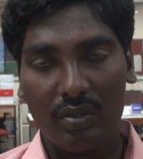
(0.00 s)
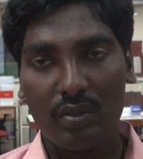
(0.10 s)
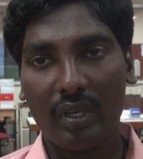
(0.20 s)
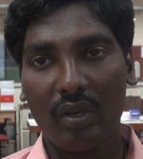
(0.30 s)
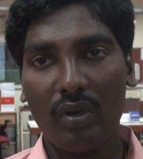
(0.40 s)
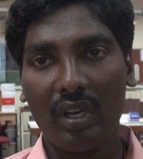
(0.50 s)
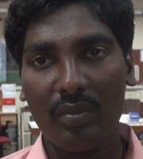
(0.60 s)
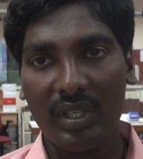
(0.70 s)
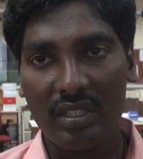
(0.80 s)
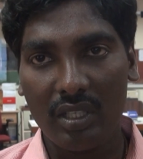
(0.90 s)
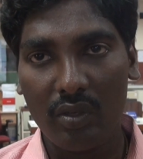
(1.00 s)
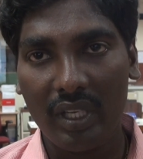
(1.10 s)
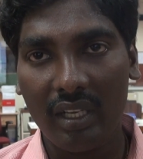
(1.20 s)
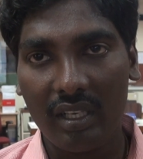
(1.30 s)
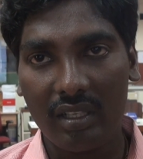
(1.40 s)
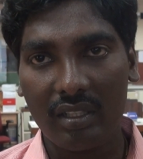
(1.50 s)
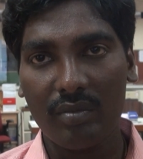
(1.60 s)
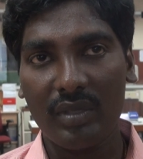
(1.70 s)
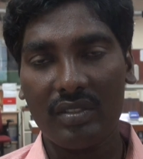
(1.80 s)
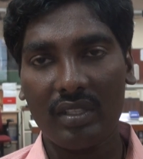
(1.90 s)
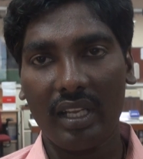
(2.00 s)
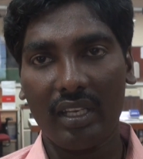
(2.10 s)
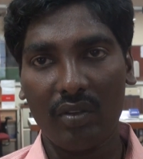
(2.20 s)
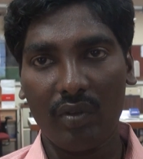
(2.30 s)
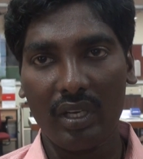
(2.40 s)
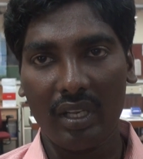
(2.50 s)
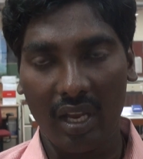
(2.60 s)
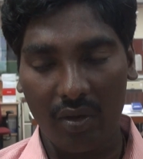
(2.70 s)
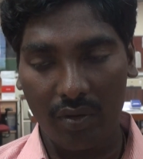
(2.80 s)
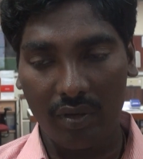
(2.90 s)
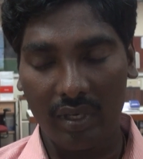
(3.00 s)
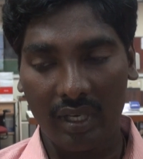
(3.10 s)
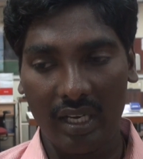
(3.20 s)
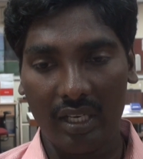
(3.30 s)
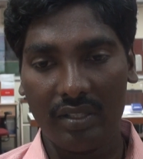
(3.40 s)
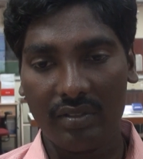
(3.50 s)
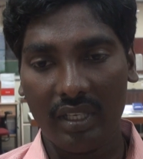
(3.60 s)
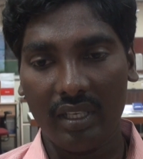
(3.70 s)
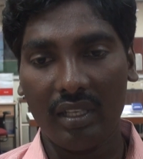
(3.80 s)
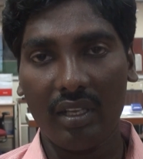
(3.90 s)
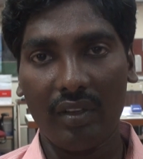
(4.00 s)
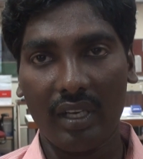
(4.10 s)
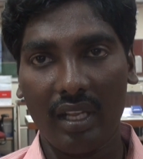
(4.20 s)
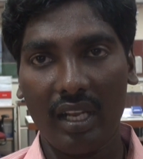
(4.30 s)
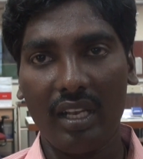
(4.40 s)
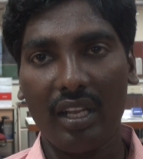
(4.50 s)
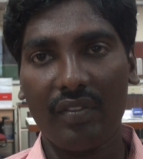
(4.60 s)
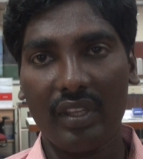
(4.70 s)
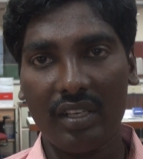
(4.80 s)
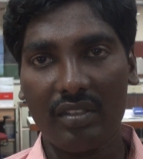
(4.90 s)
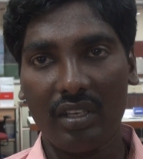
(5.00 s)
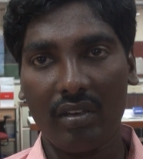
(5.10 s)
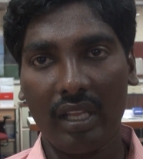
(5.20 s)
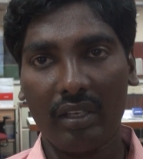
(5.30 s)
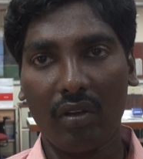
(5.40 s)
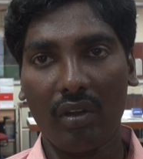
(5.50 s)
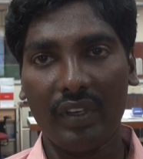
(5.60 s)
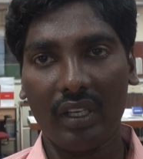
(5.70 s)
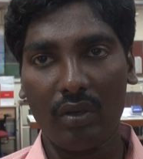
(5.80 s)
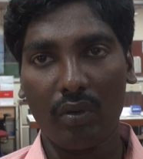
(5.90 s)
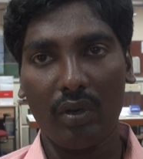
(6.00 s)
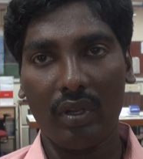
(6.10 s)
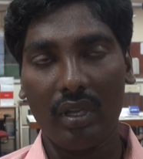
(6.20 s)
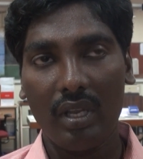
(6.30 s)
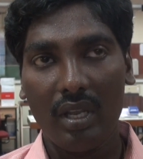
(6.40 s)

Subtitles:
So round robin scheduling algorithm is like what we have really seeing in our daily life. That is like traffic controller.